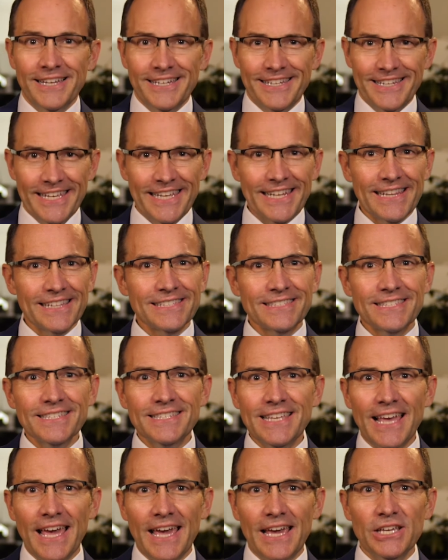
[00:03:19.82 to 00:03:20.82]
Needless to
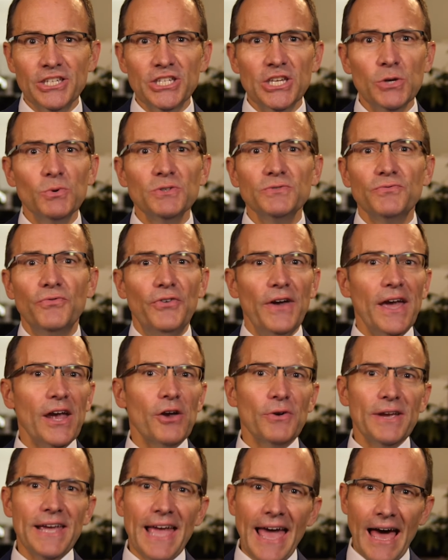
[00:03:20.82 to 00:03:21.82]
say, she was
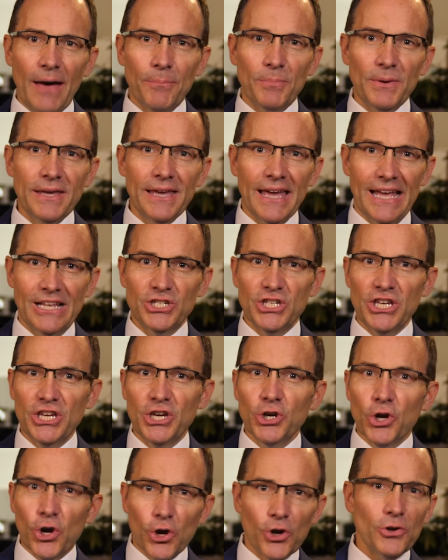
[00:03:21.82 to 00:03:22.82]
very happy and she
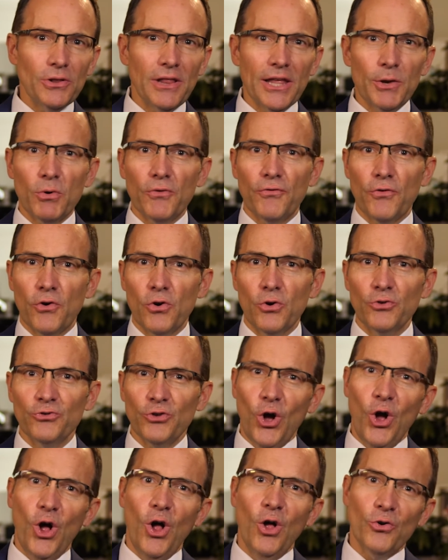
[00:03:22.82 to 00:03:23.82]
currently refers
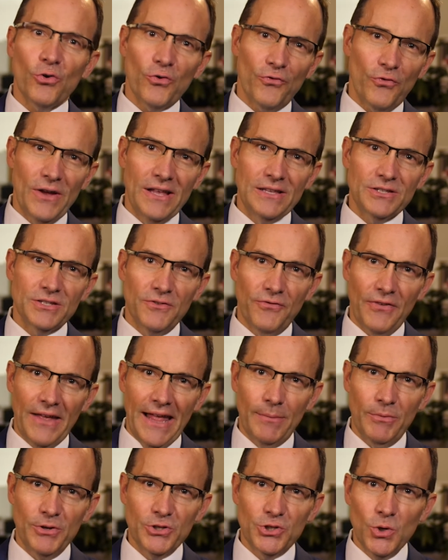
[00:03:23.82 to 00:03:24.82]
all her friends and
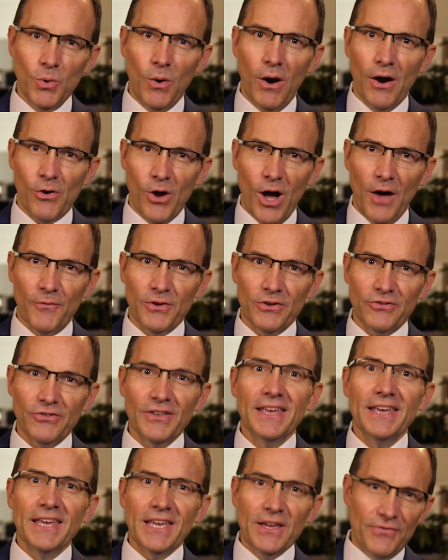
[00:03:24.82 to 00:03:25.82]
family to our office
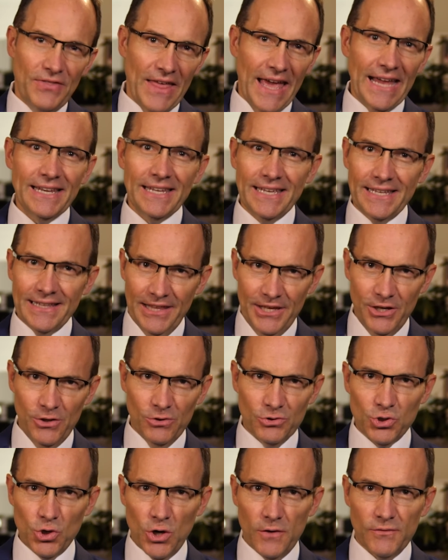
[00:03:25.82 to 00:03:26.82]
if they need
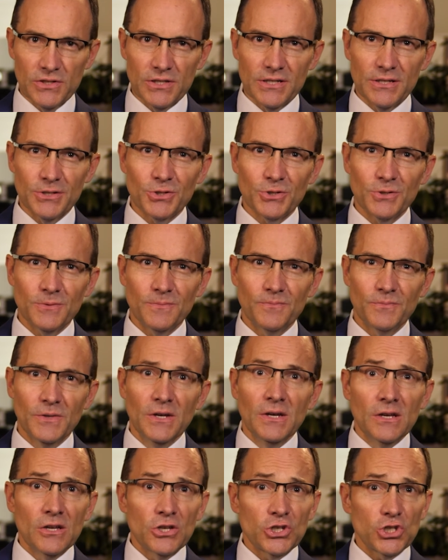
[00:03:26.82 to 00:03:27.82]
legal services.
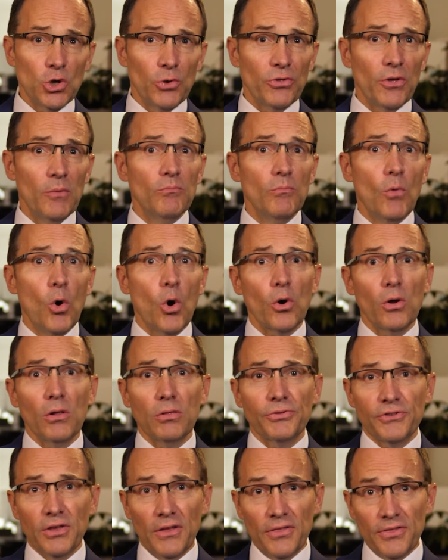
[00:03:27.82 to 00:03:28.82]
So the moral
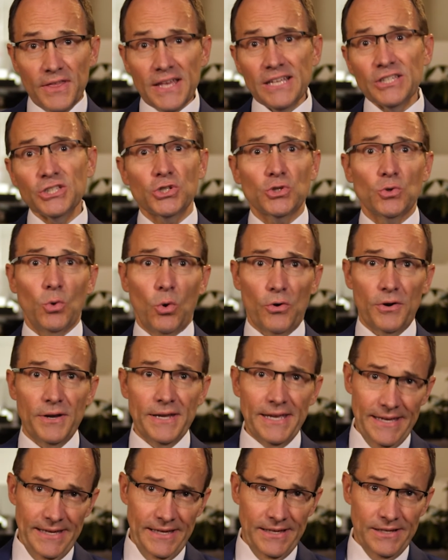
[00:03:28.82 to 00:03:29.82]
to this
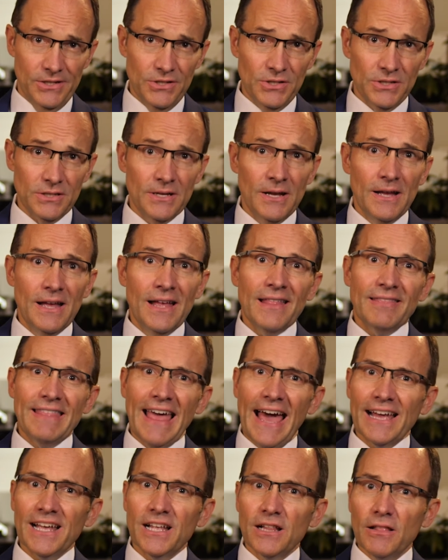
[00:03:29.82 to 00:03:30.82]
story is
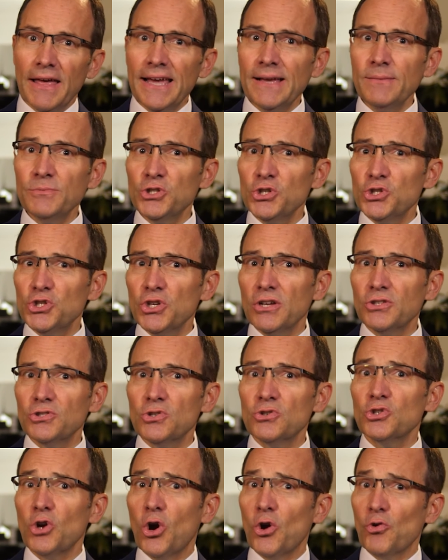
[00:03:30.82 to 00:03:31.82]
that claims
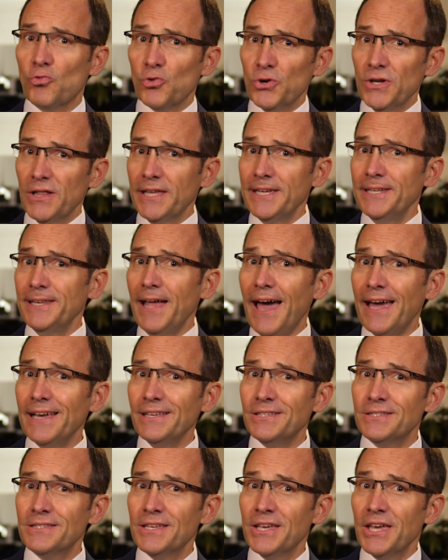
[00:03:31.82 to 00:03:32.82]
adjusters are really
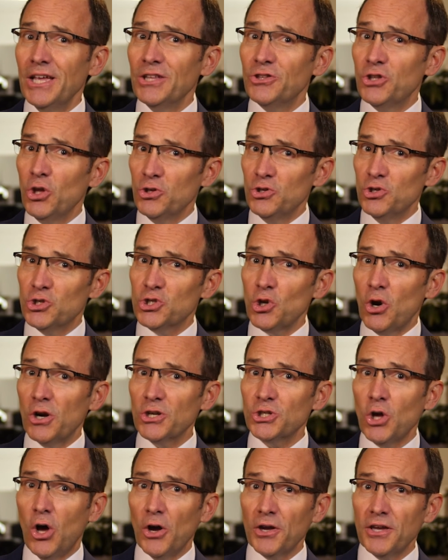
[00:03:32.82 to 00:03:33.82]
nice until you
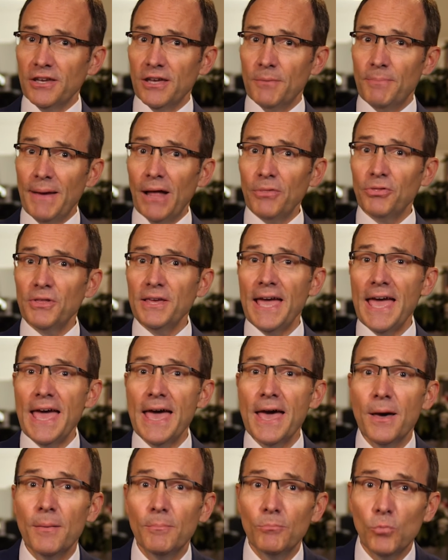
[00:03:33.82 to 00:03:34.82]
start talking about the
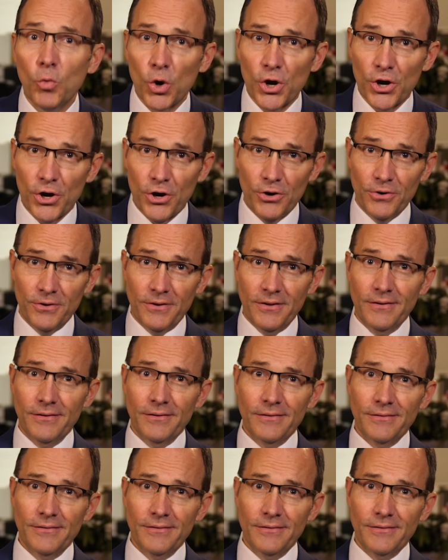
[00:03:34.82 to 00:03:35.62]
M word.